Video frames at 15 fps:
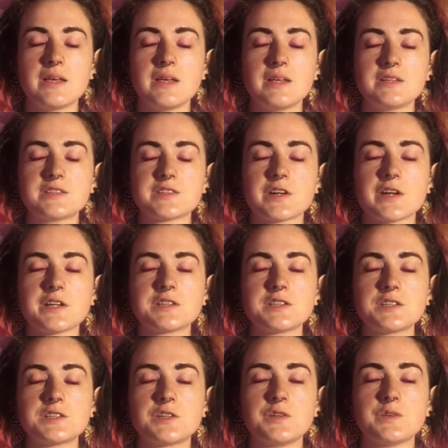starting to
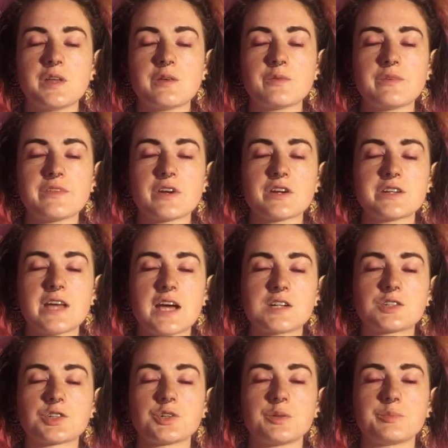tune in with our
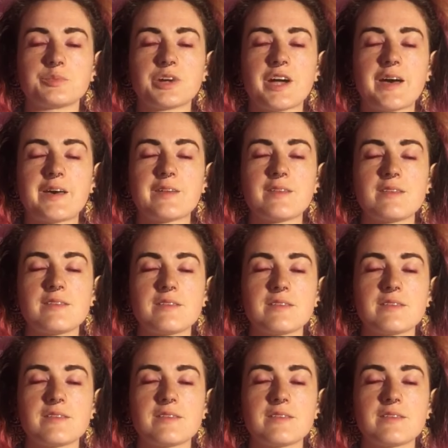natural breath,